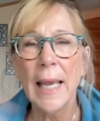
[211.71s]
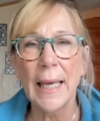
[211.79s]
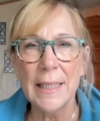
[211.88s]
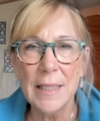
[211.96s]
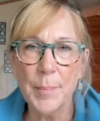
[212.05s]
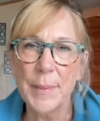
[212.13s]

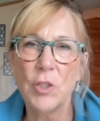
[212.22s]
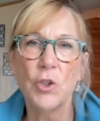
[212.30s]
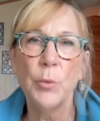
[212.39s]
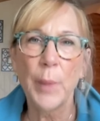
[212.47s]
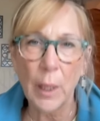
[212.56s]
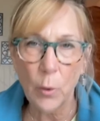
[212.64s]
And it's been
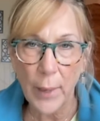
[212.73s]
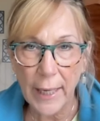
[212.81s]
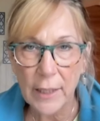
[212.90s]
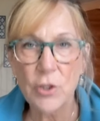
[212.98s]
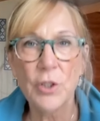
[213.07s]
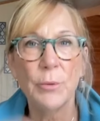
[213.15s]
chewing away
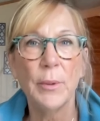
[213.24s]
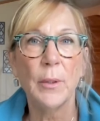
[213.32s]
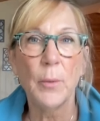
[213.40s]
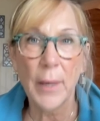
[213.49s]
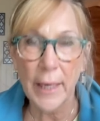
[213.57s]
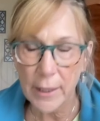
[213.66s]
and chewing
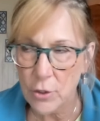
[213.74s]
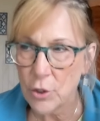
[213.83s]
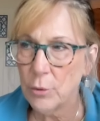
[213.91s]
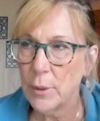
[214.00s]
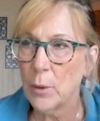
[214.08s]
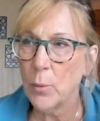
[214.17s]
away and
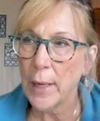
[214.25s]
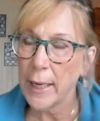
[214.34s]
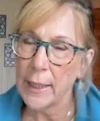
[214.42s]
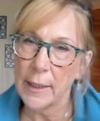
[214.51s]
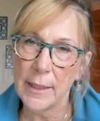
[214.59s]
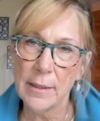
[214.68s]
chewing away.
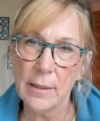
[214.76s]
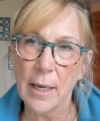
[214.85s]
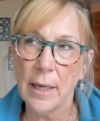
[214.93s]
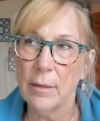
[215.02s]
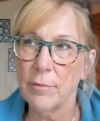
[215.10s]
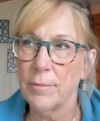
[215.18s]
And he's
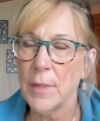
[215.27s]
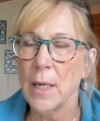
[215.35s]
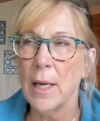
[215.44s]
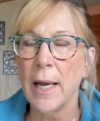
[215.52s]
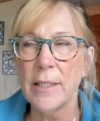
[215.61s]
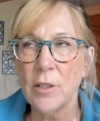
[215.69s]
kind of,
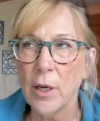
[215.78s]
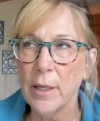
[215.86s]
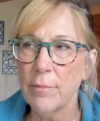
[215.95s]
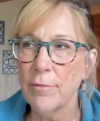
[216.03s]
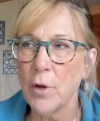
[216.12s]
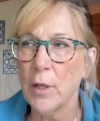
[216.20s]
I saw
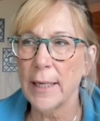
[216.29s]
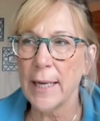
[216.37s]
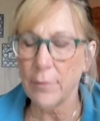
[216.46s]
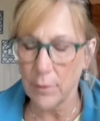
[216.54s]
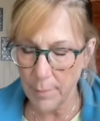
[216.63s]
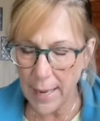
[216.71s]
him falling
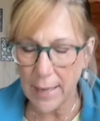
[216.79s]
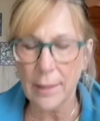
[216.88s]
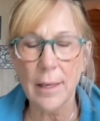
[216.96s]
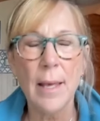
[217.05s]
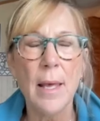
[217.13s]
out the back.